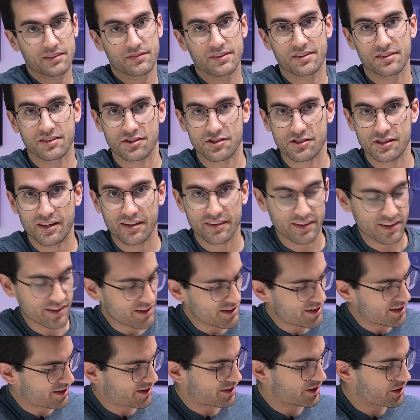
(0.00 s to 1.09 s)
give this a shot
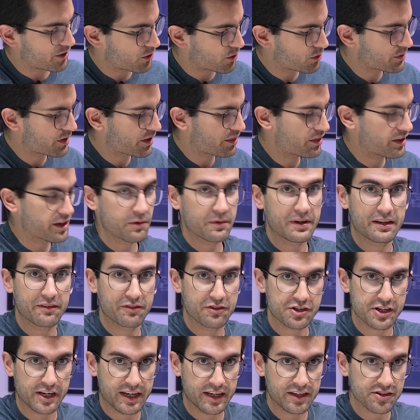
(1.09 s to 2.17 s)
then. The only thing we have
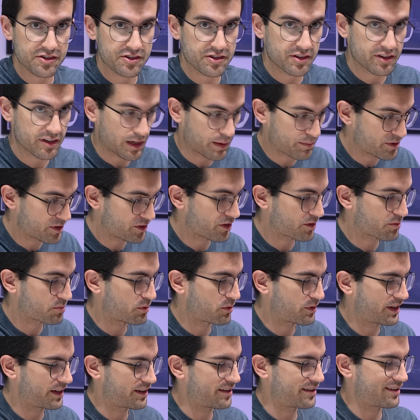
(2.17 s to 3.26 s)
changed up to this
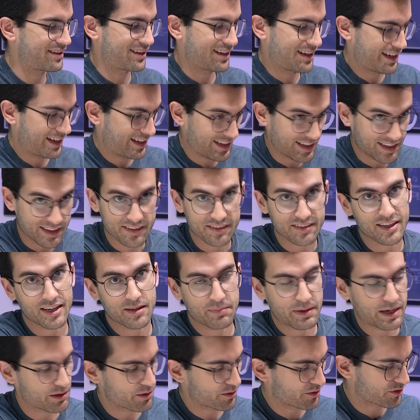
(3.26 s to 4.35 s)
point is that
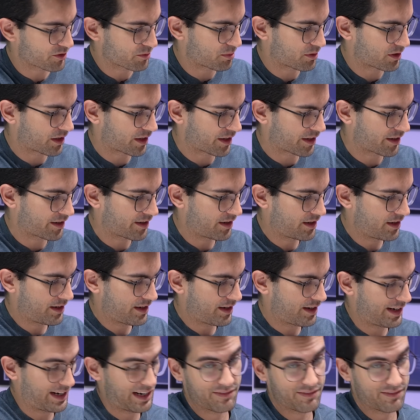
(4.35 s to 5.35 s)
power supply. I